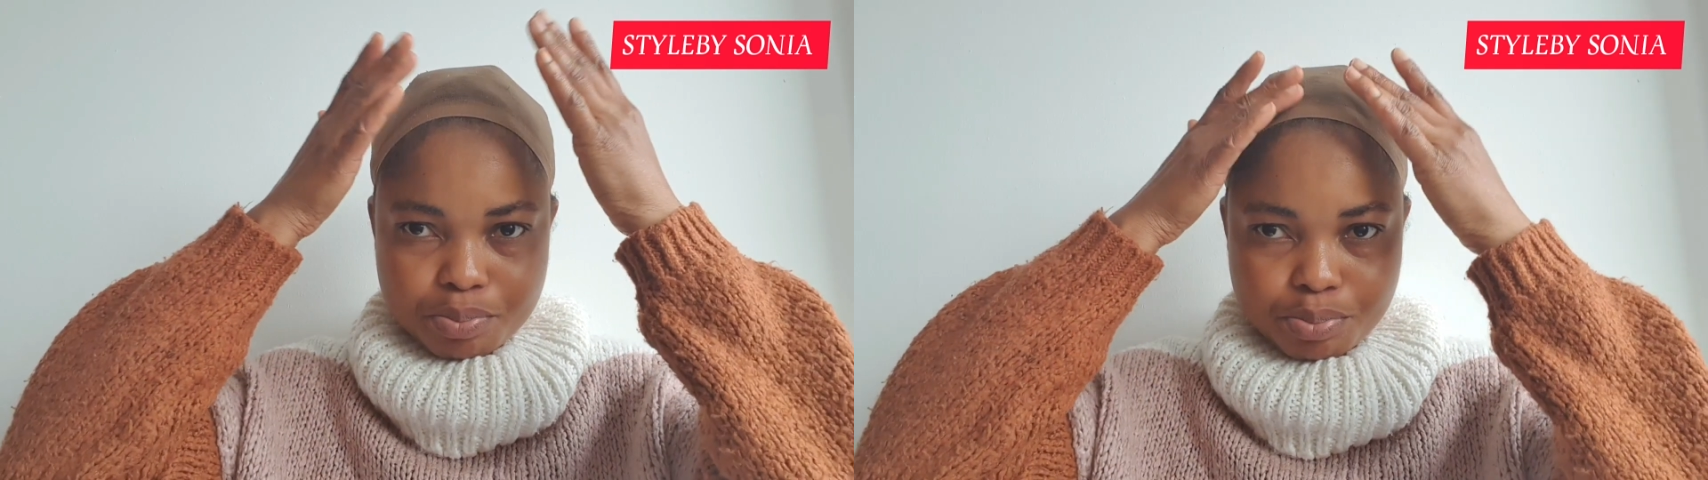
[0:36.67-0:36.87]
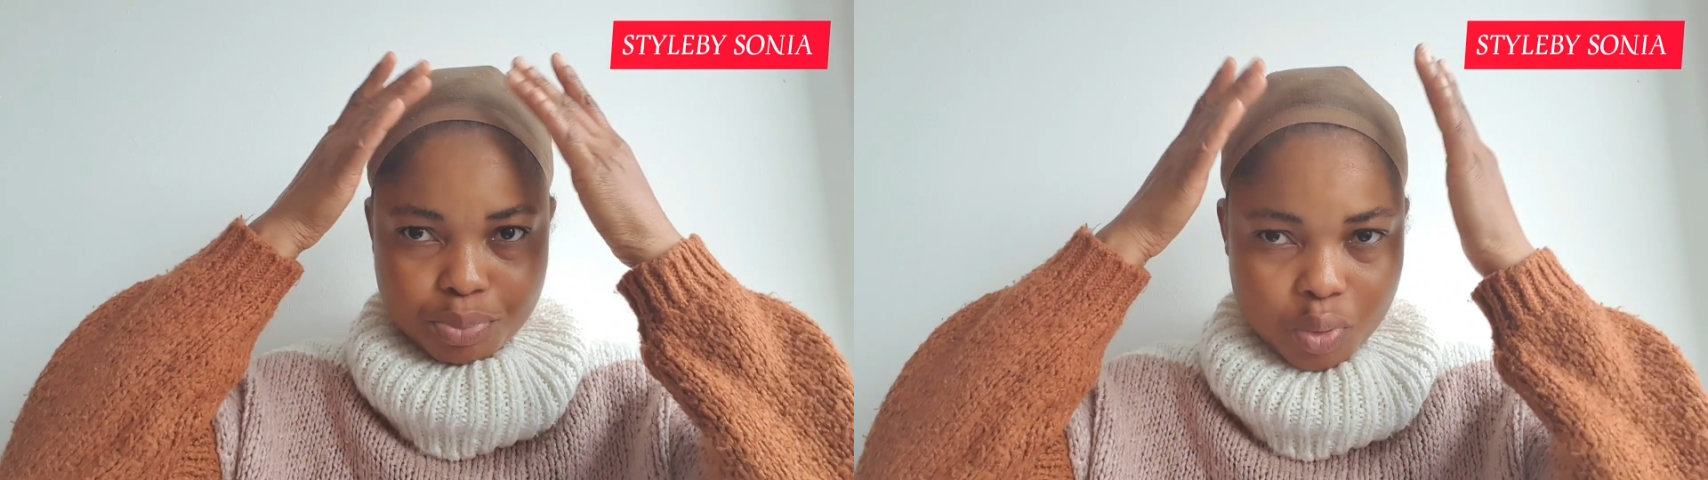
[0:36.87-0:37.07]

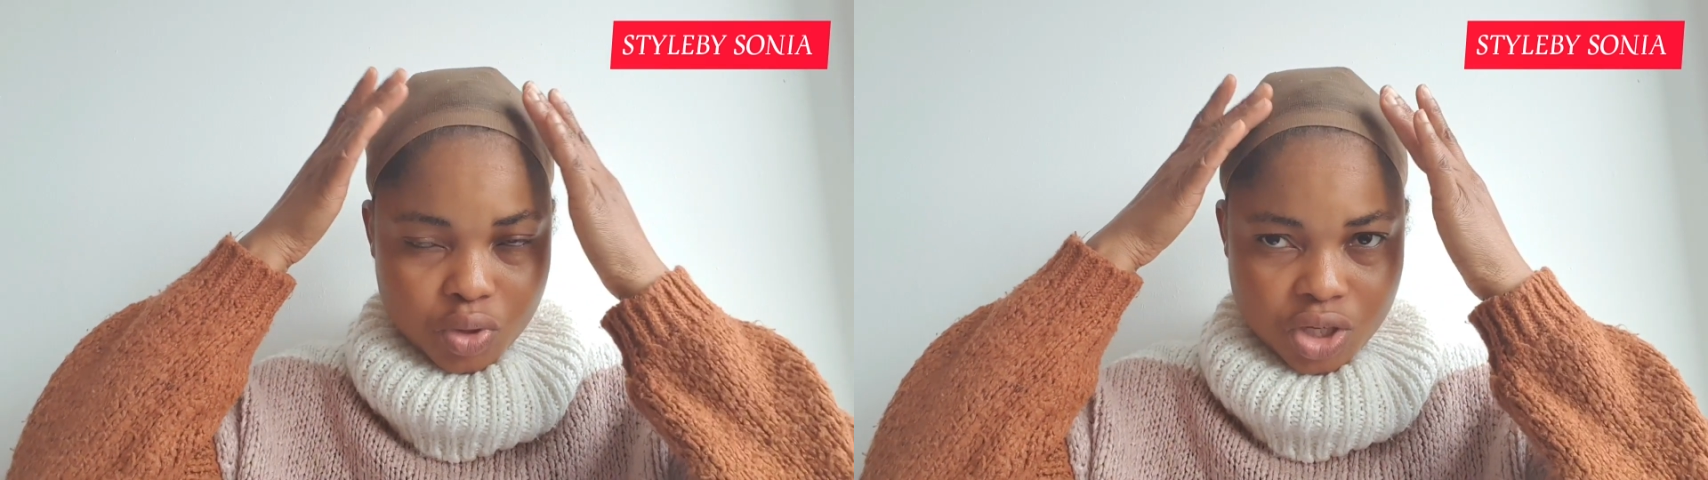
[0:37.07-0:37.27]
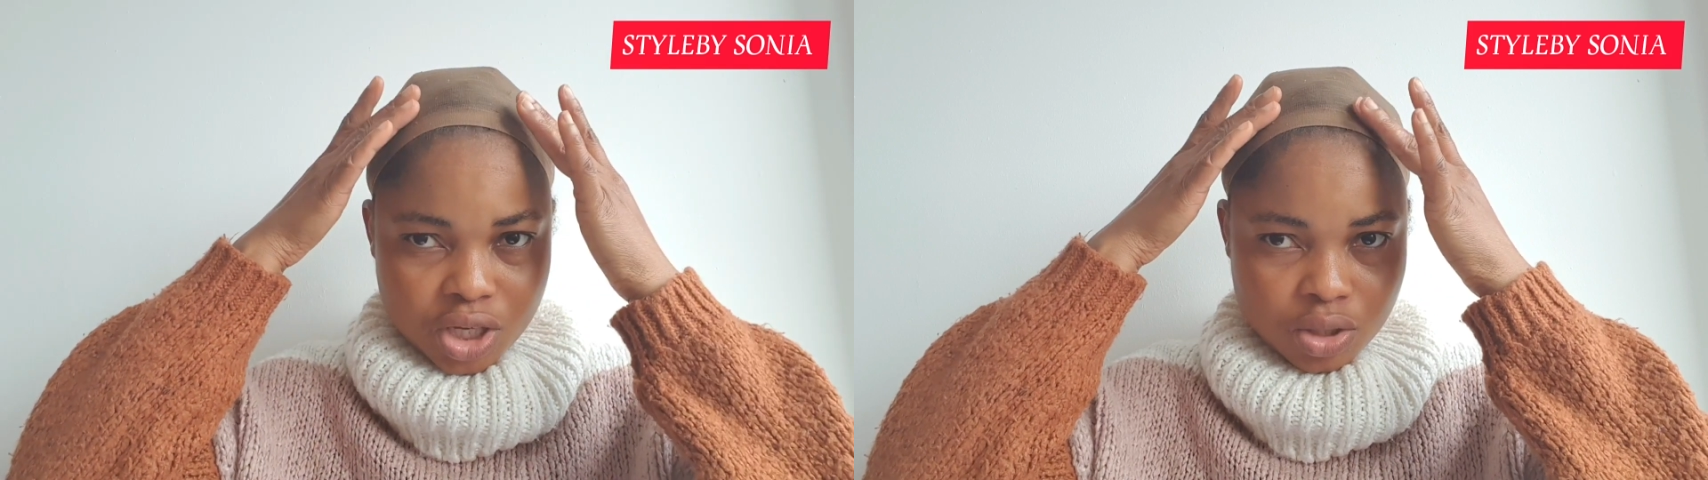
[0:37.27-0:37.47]

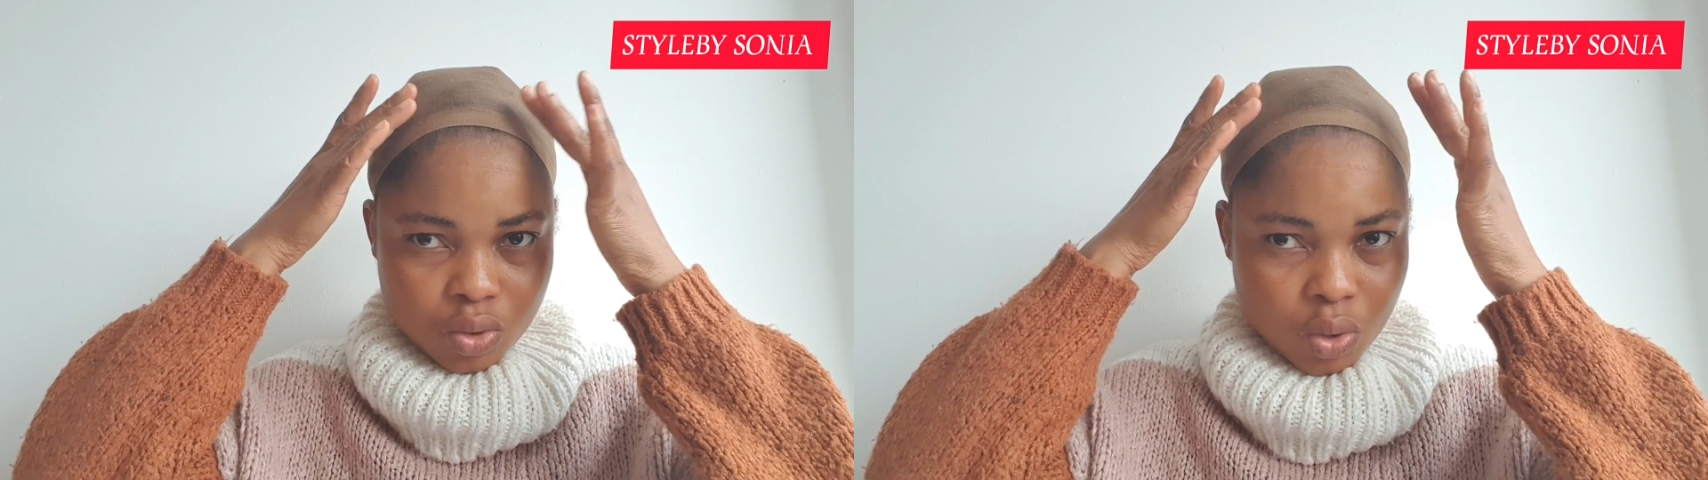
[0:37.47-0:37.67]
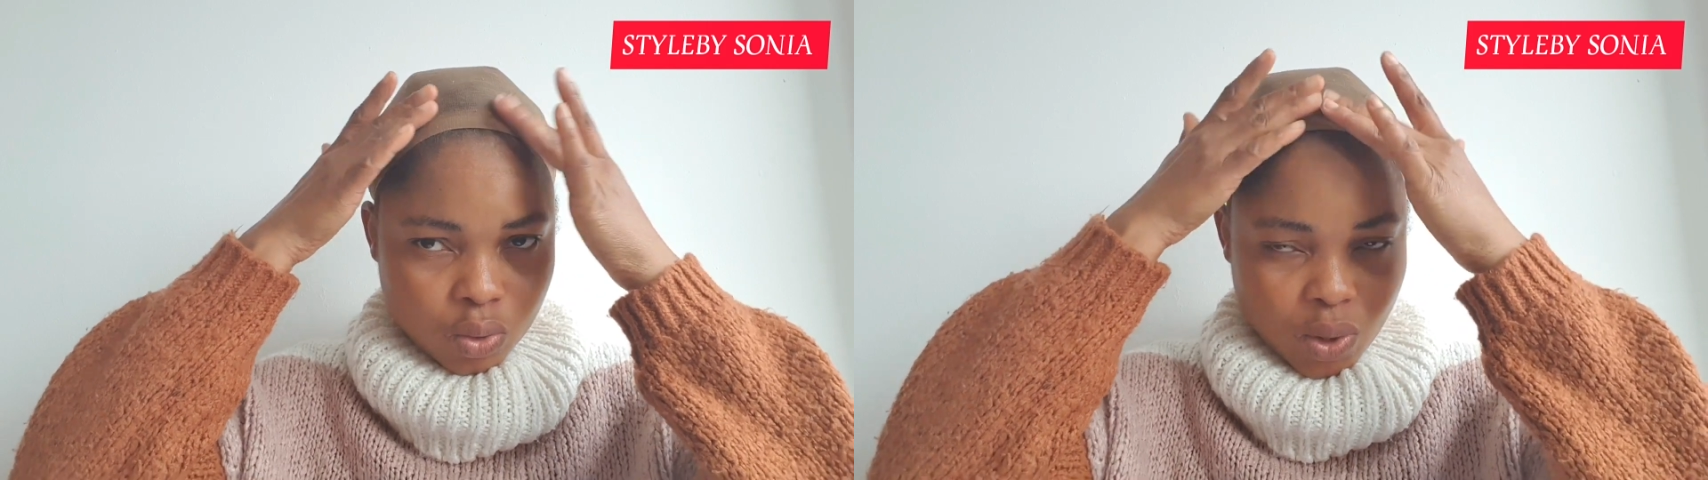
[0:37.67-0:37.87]
putting, you
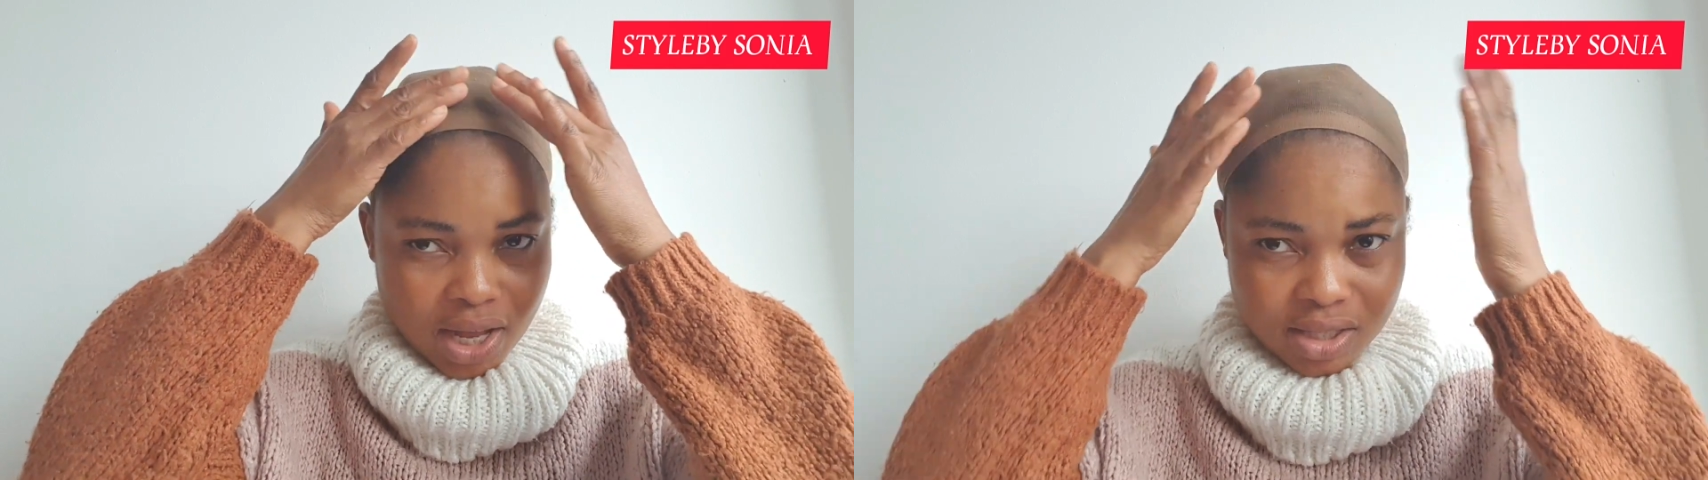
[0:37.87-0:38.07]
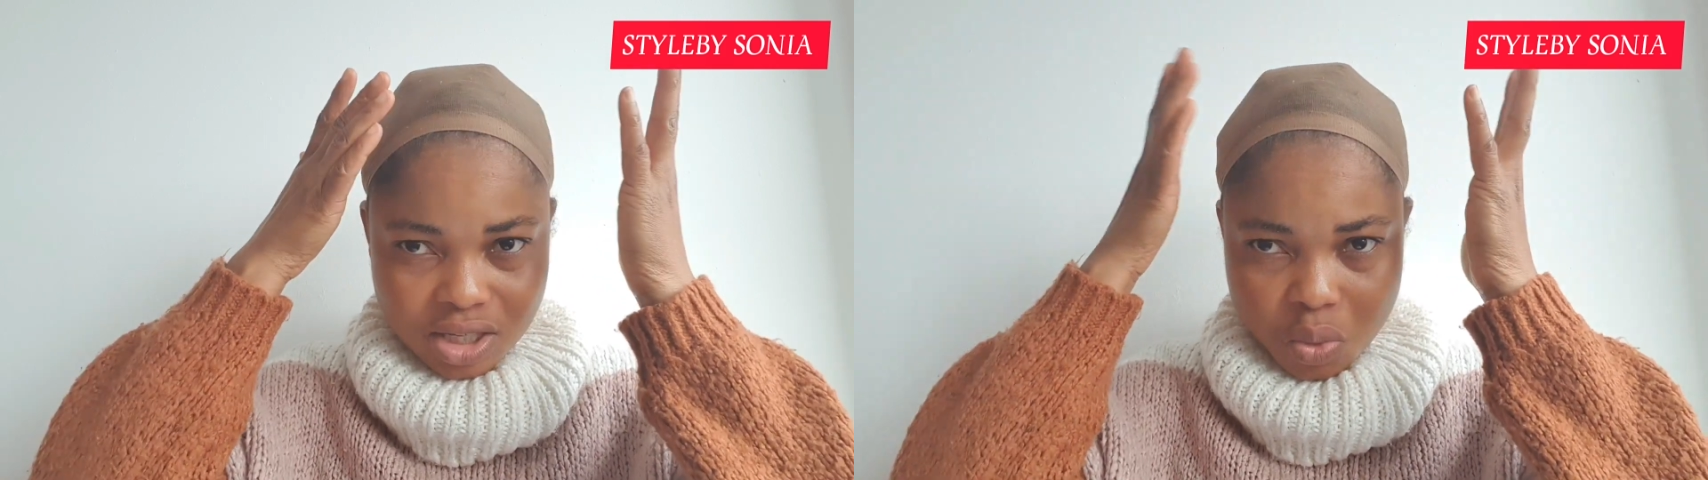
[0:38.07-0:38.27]

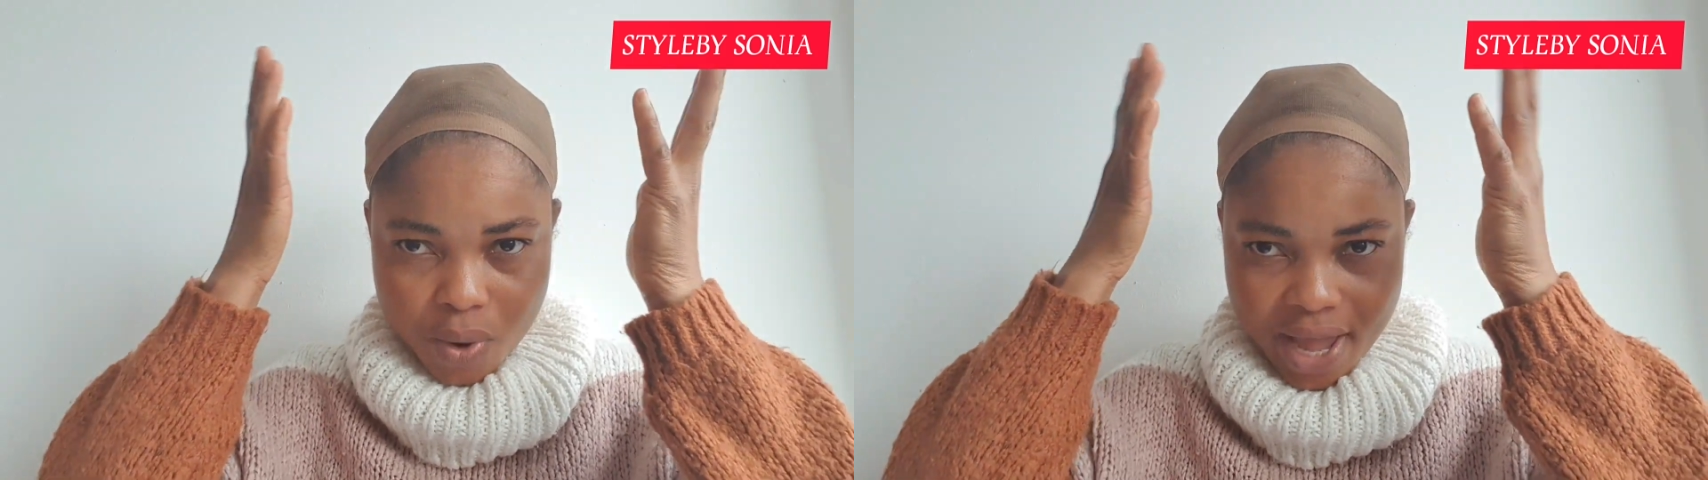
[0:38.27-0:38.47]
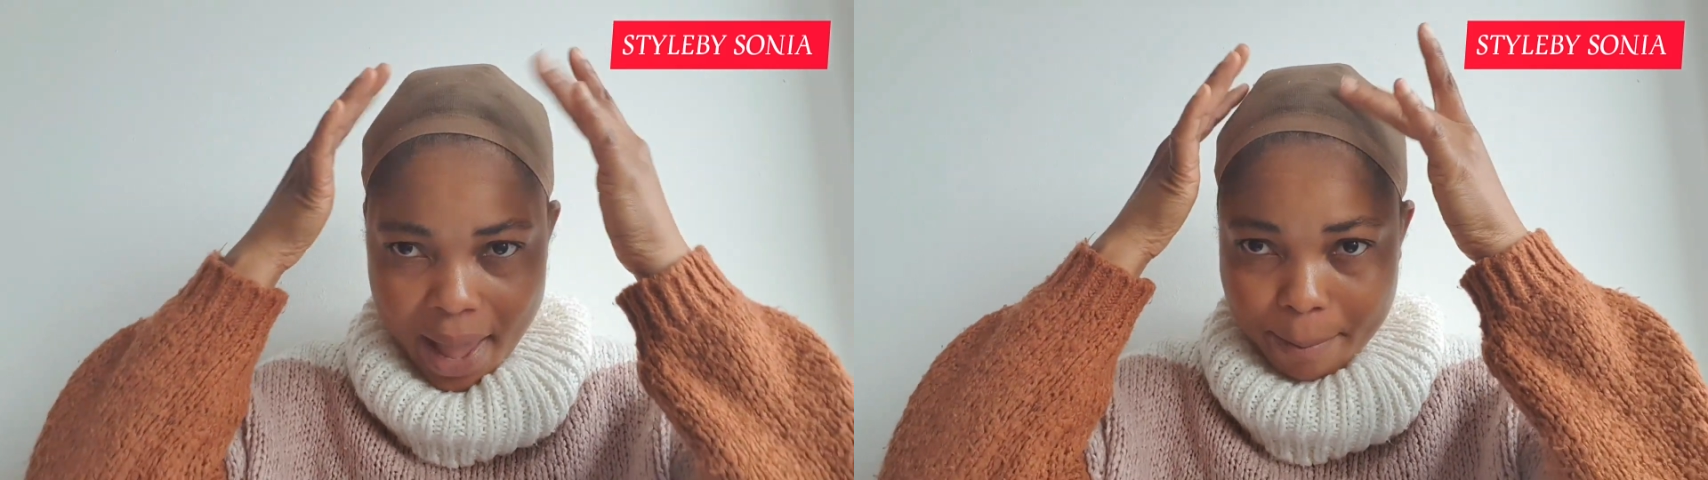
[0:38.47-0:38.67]
can see the
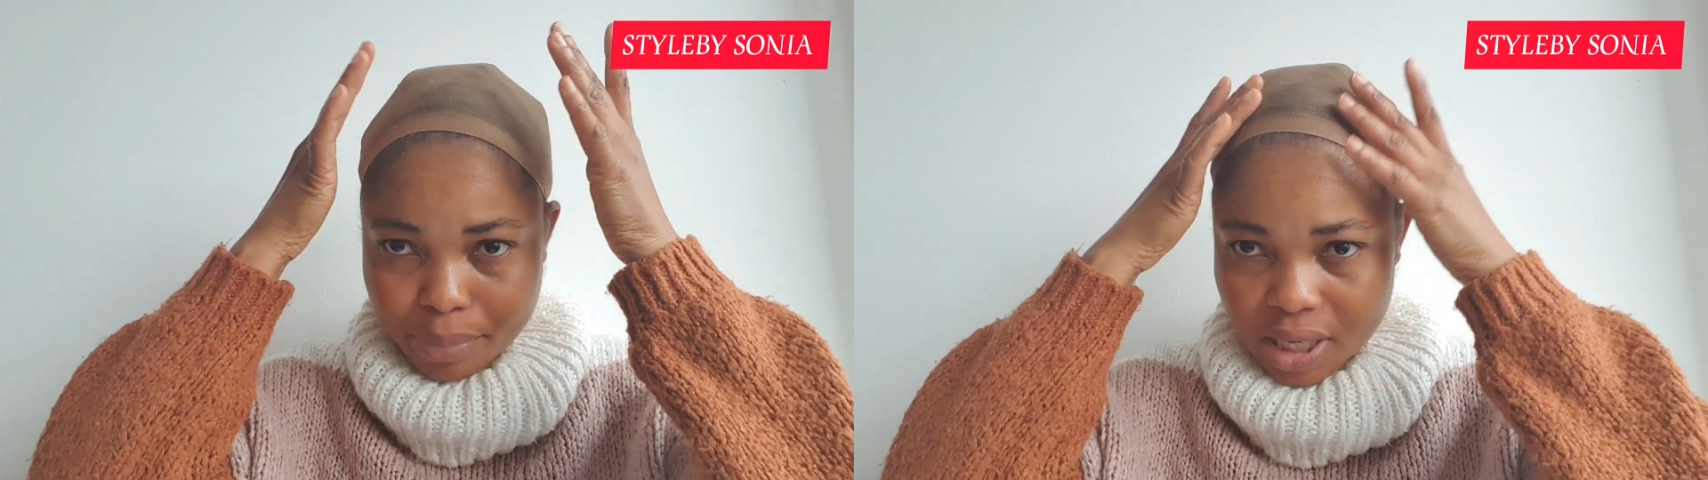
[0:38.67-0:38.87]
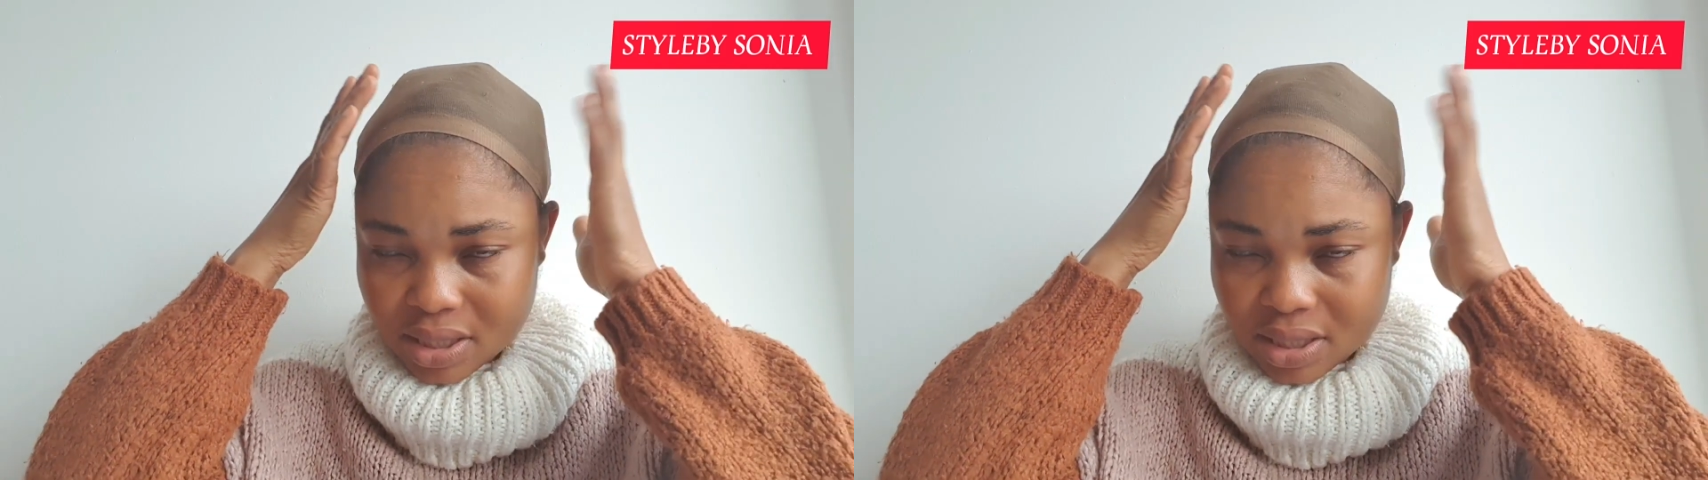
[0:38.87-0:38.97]
way I